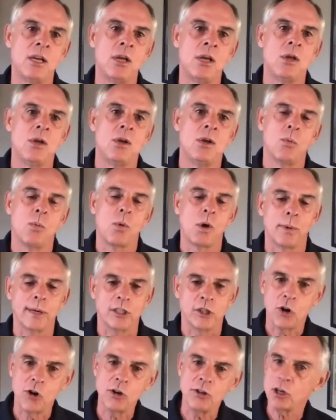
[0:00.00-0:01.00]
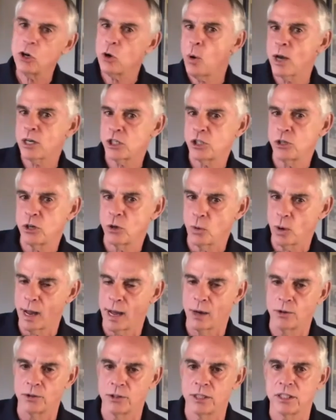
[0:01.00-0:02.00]
where we turned the question
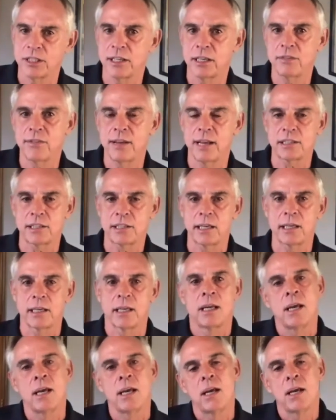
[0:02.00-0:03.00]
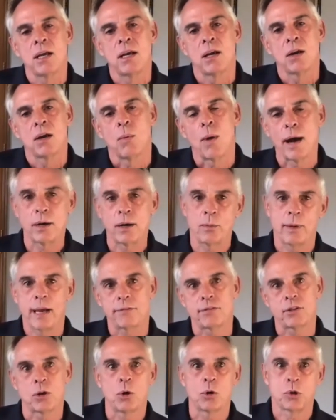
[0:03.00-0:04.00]
around. Instead of asking, why do we have to
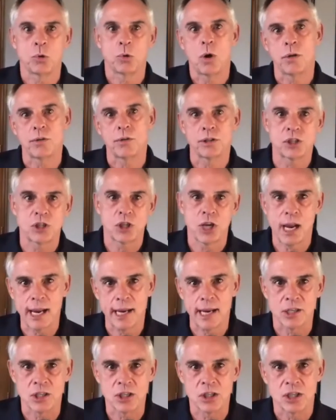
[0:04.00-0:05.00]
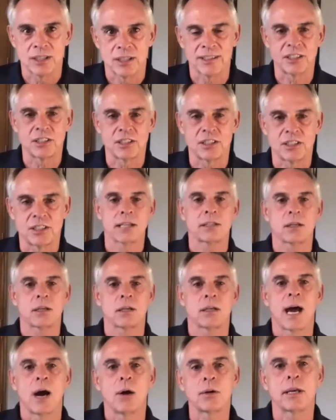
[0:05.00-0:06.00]
go through all this change? Let's ask,
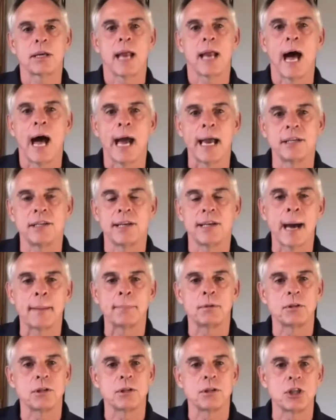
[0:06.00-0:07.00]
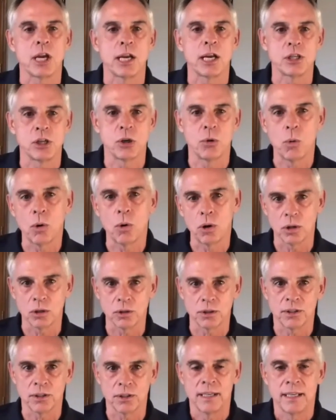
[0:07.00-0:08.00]
how can I adapt to the changing world?
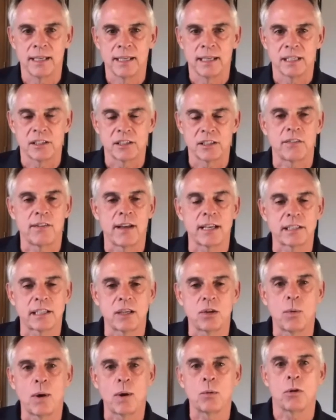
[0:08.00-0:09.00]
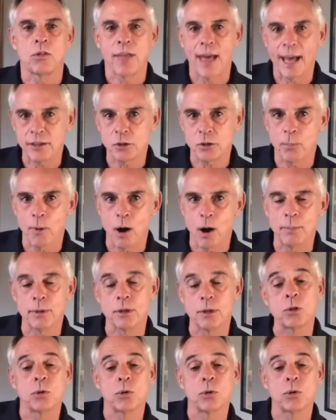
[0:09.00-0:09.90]
Instead of asking, when will that department do